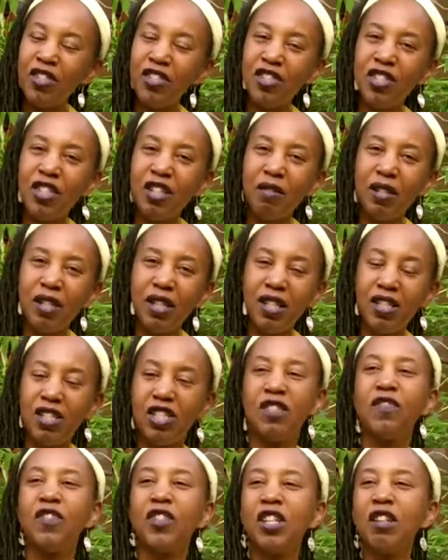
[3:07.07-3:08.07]
So at
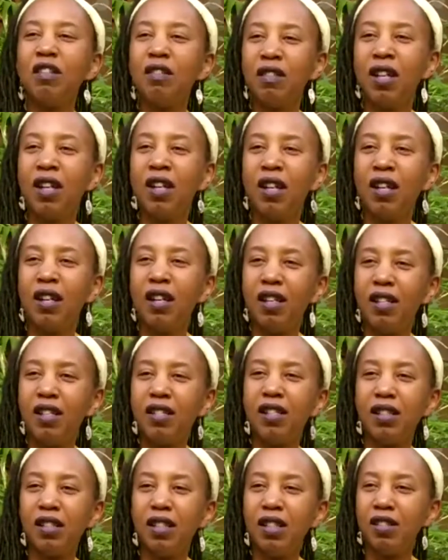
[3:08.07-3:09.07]
interview, I
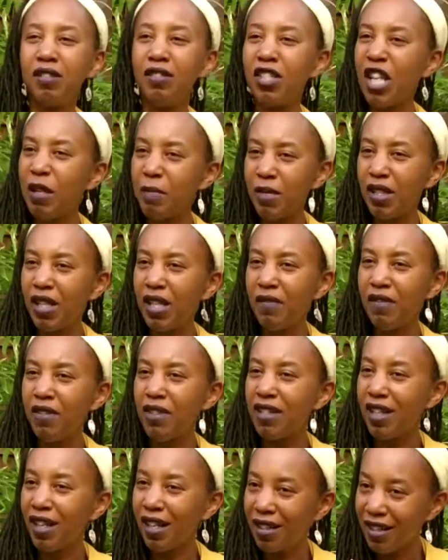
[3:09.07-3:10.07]
said I use human
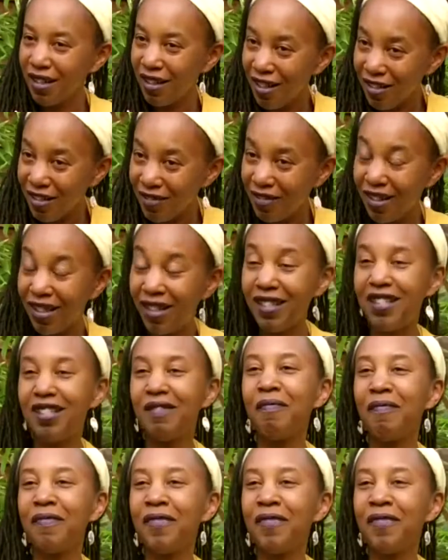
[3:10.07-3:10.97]
givens, they hadn't heard of that.